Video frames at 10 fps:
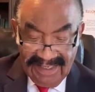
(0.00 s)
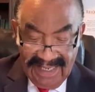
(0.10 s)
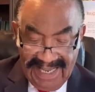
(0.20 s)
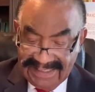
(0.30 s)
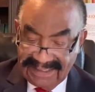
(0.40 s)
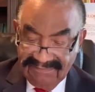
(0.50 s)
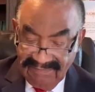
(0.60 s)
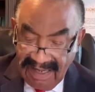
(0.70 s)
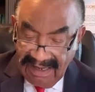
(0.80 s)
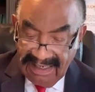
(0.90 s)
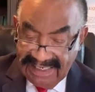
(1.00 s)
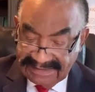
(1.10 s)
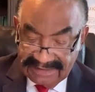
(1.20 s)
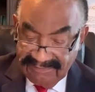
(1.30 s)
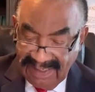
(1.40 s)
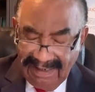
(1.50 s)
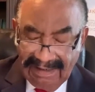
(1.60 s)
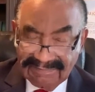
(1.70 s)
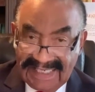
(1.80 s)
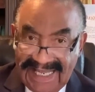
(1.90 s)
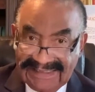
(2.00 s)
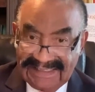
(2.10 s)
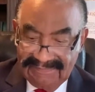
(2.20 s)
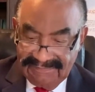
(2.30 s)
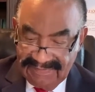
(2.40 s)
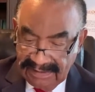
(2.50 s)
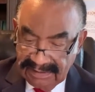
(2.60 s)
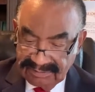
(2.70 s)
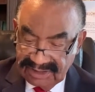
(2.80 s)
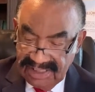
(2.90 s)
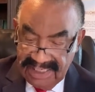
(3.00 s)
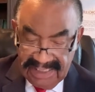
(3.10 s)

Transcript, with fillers: has, has evolved and developed